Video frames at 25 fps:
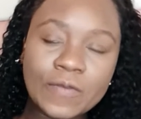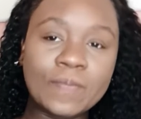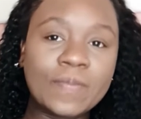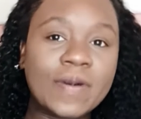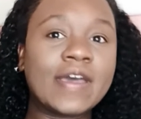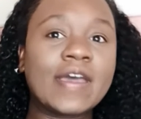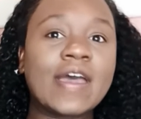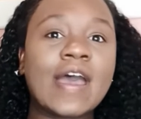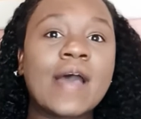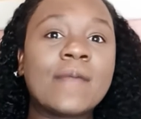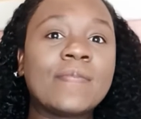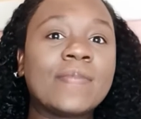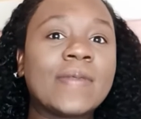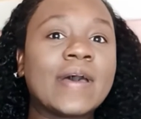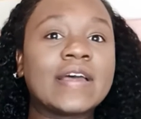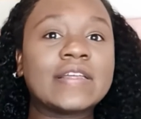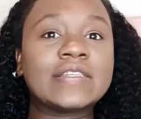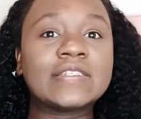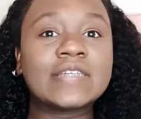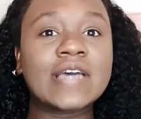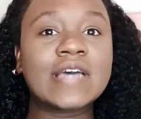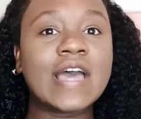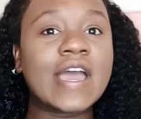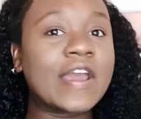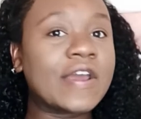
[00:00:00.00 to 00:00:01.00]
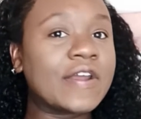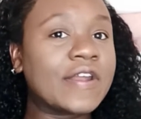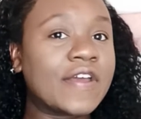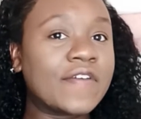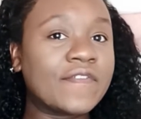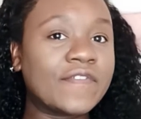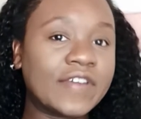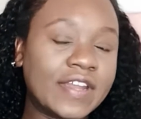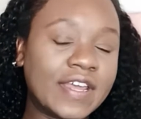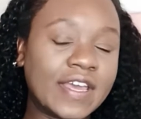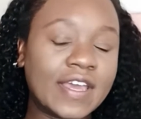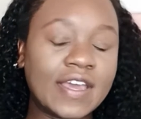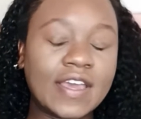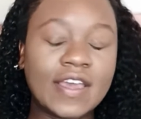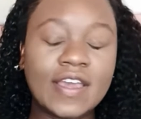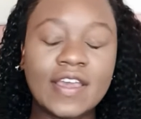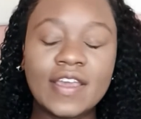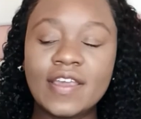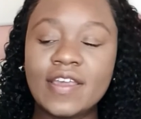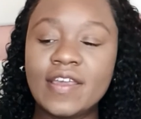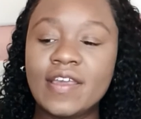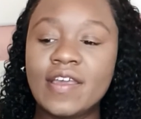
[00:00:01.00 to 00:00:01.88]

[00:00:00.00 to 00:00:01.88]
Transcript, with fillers: but I'm not tired every day.